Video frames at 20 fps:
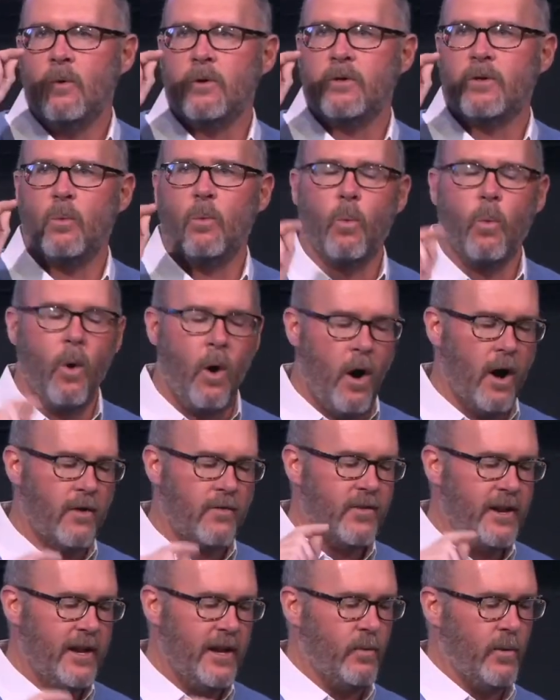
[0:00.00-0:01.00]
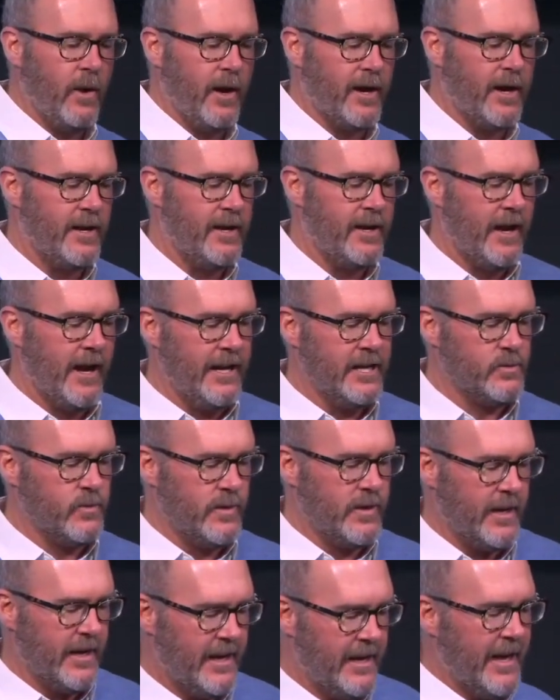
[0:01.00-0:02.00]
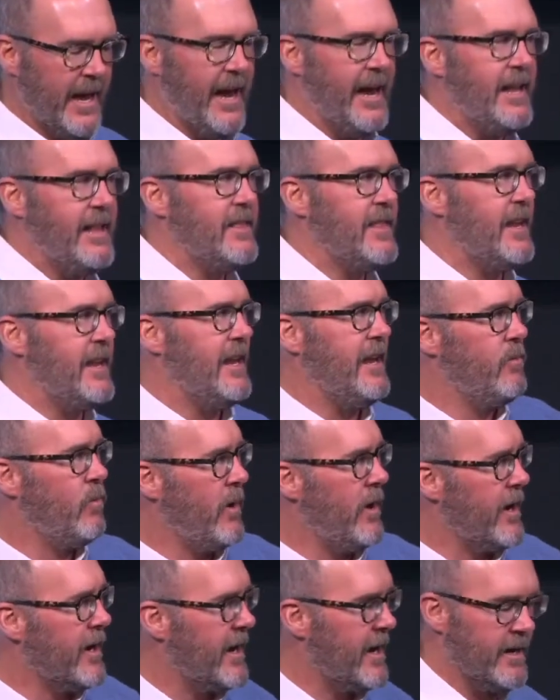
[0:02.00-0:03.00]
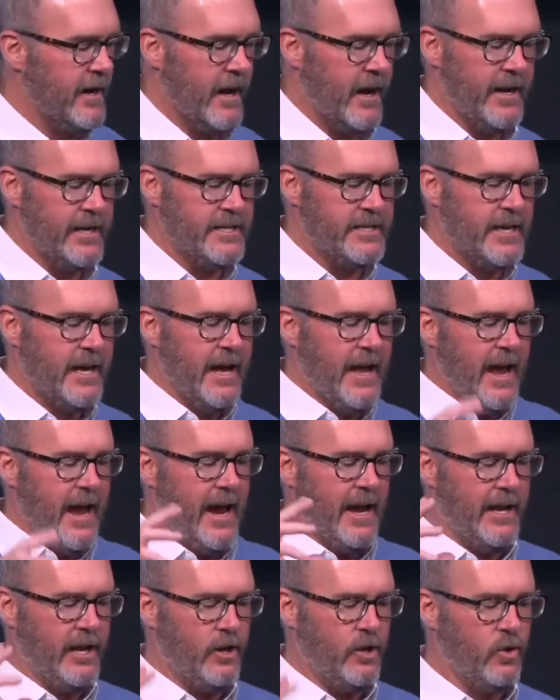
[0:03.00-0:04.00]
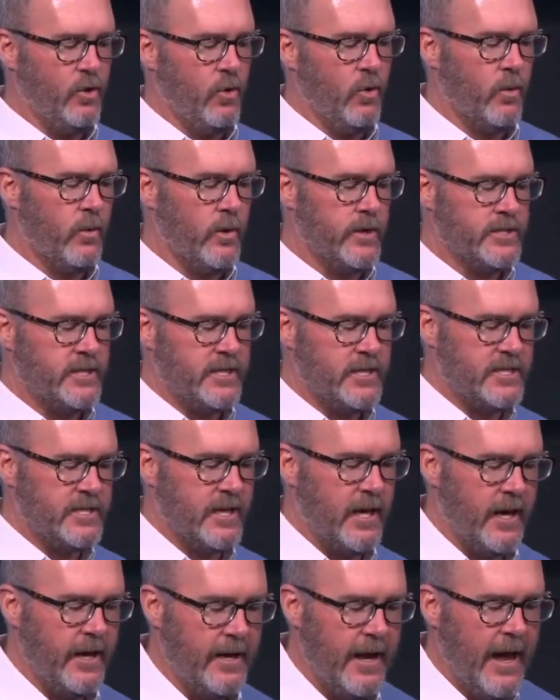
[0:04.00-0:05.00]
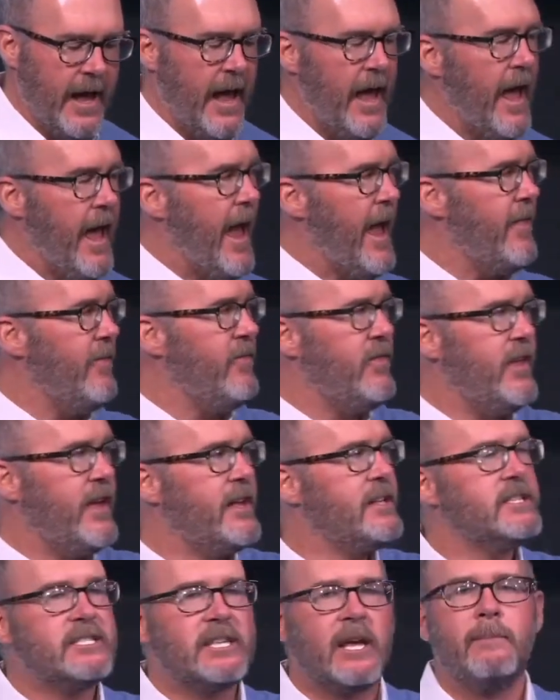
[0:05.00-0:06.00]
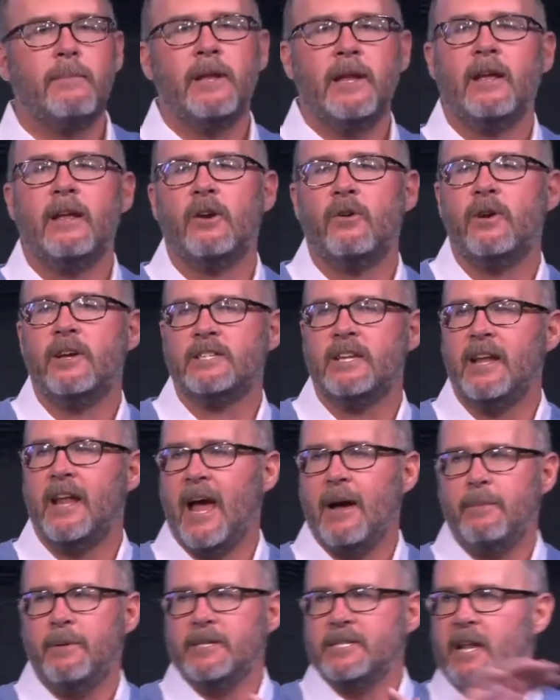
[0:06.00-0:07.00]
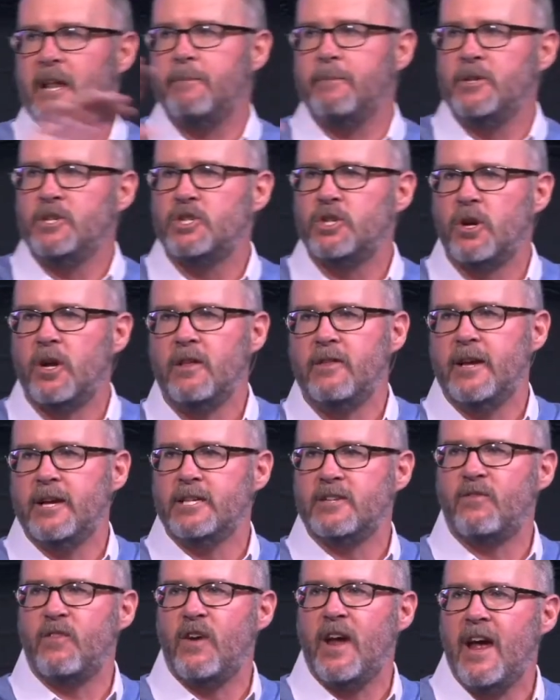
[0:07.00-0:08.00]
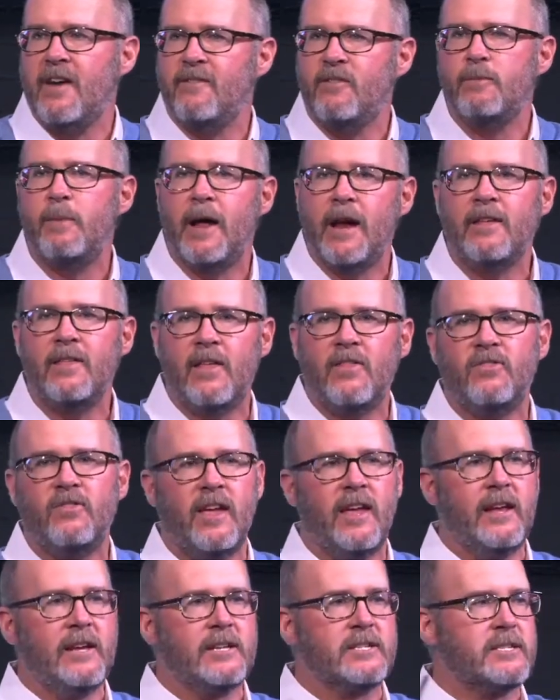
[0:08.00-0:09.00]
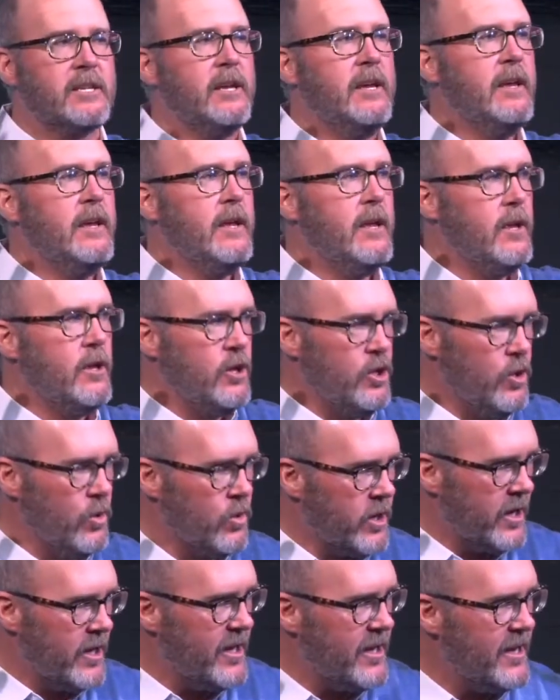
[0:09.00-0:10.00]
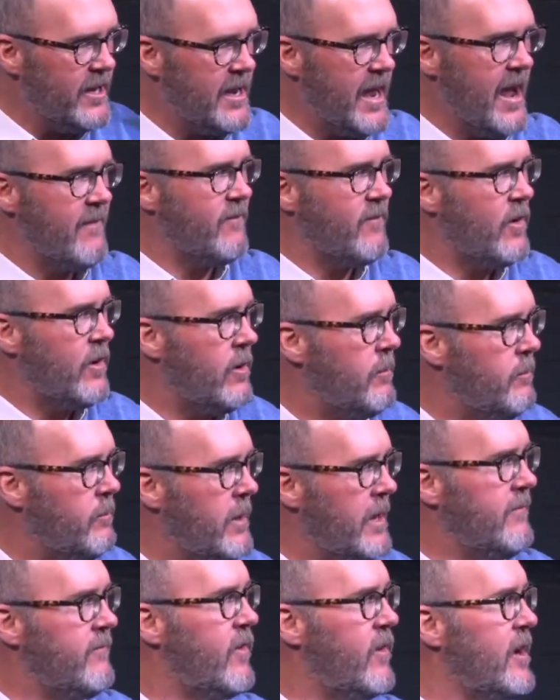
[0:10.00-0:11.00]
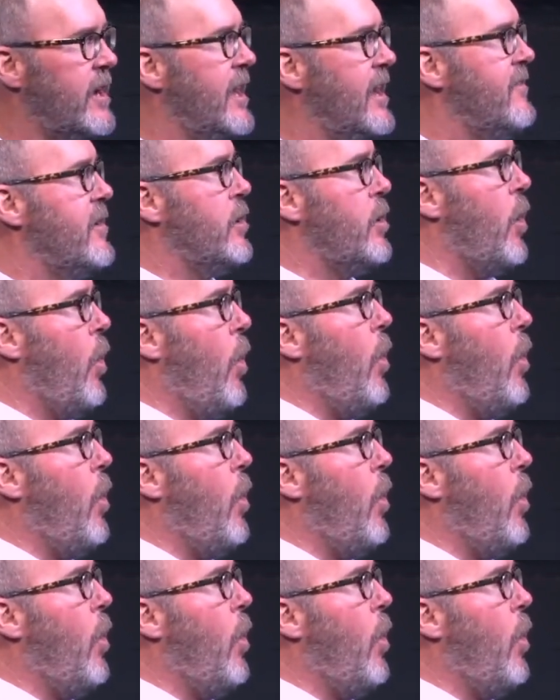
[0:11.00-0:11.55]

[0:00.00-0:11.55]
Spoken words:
with a walk that he recognized, with a gait that he recognized, and he knew it was his son. And then something interesting happens. And let me show you this. For everybody that thinks you could never be forgiven,